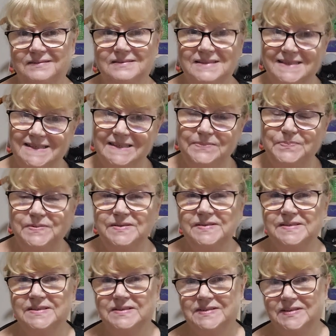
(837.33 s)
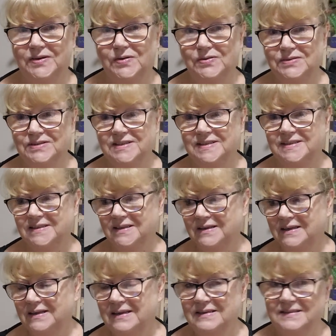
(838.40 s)
Slippers, socks,
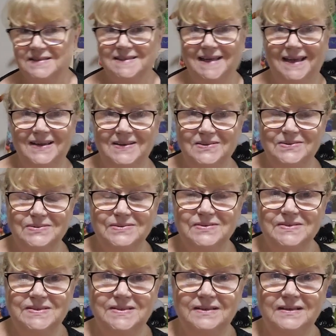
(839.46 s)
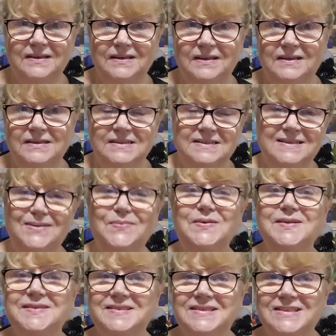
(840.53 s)
sandals.
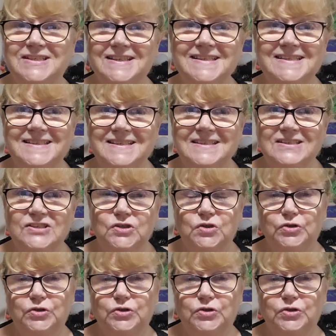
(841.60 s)
Someone suggested